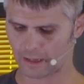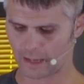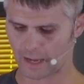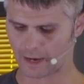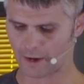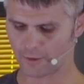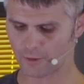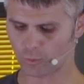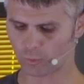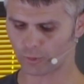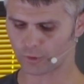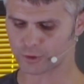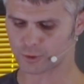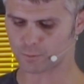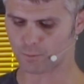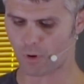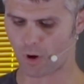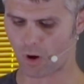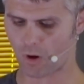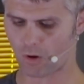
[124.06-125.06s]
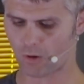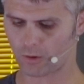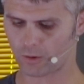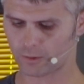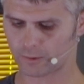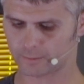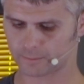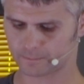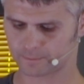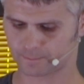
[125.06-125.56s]
In other words,
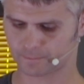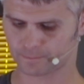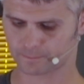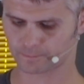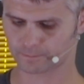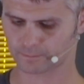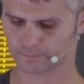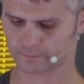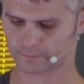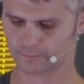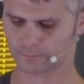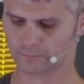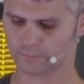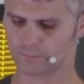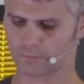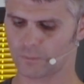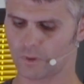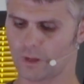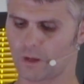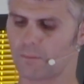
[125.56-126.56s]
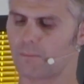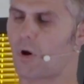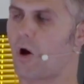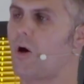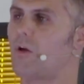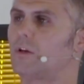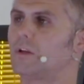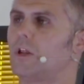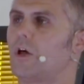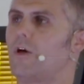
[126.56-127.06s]
Paul
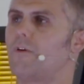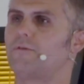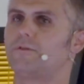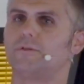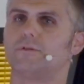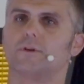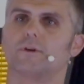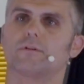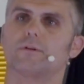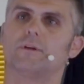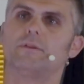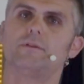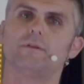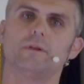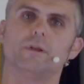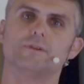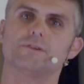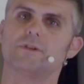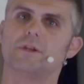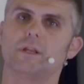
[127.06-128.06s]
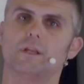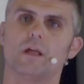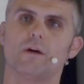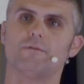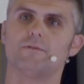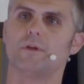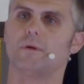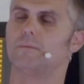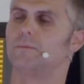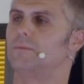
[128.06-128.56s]
loved the Corinthians, and he
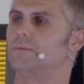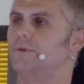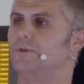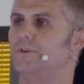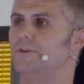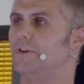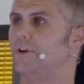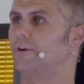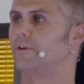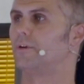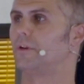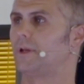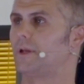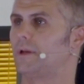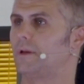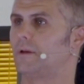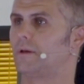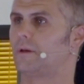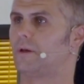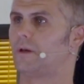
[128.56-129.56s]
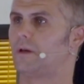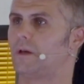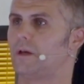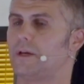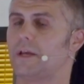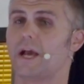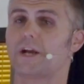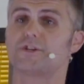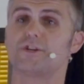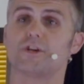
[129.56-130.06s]
loved them dearly.
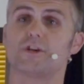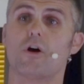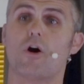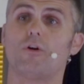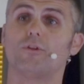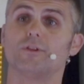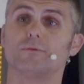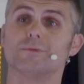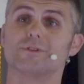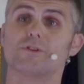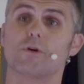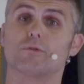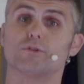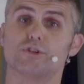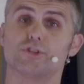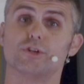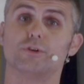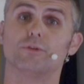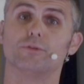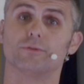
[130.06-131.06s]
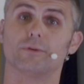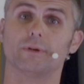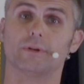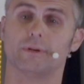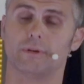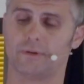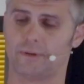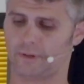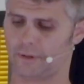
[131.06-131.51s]
He actually called them his own children.